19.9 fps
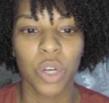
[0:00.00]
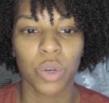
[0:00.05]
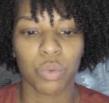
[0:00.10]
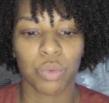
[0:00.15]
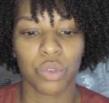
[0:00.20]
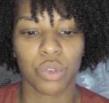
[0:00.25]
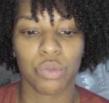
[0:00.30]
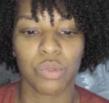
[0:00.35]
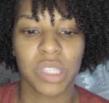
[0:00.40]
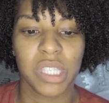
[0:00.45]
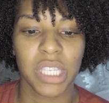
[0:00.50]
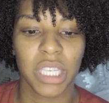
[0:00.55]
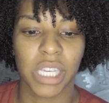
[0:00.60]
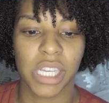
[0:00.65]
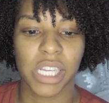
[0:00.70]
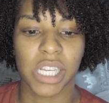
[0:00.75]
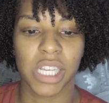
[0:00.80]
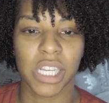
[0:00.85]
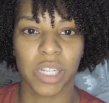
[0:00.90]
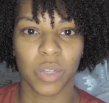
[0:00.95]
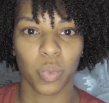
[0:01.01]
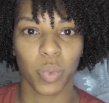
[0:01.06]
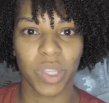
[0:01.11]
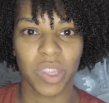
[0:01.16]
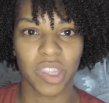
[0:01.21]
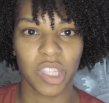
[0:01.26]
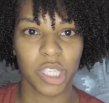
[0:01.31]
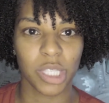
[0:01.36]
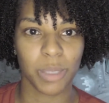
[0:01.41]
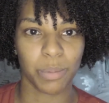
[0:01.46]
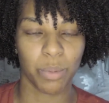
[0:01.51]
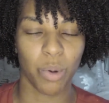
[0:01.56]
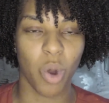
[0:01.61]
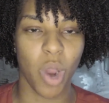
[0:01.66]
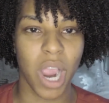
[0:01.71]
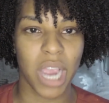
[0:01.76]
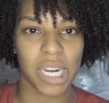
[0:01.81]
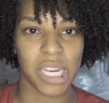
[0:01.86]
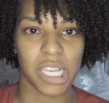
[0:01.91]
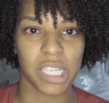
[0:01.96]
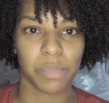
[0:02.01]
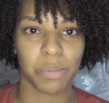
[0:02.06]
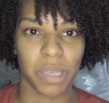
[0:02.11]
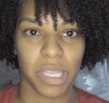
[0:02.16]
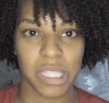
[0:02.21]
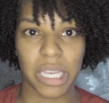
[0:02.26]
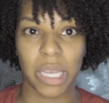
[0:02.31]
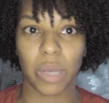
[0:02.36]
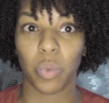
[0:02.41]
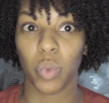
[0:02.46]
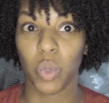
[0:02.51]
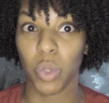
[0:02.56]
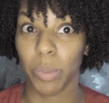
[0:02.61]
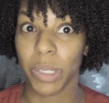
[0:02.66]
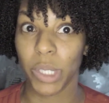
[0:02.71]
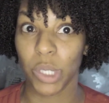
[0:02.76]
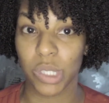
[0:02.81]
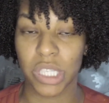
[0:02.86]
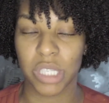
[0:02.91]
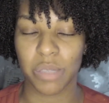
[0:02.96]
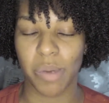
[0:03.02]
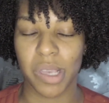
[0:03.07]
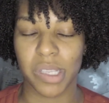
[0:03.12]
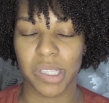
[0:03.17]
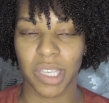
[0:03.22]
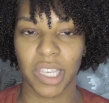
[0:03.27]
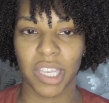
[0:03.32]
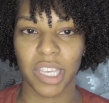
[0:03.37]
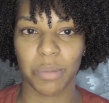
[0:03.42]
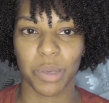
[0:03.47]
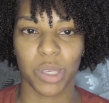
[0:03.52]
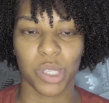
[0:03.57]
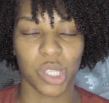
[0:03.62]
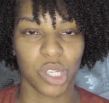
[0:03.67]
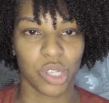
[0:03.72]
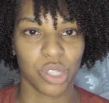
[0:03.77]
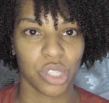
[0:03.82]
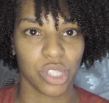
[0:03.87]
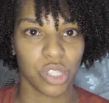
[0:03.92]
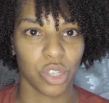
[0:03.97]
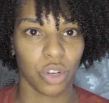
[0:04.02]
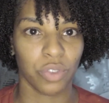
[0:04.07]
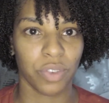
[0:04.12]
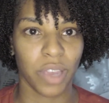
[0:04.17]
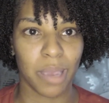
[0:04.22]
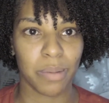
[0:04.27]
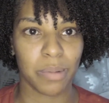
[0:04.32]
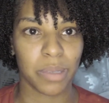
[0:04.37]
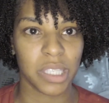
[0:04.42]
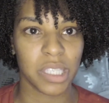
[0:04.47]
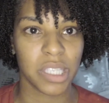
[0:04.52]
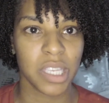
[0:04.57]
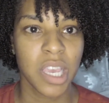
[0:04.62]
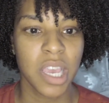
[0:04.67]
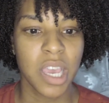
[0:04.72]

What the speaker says: routine with these products, because I will be using these products again because they're so fabulous,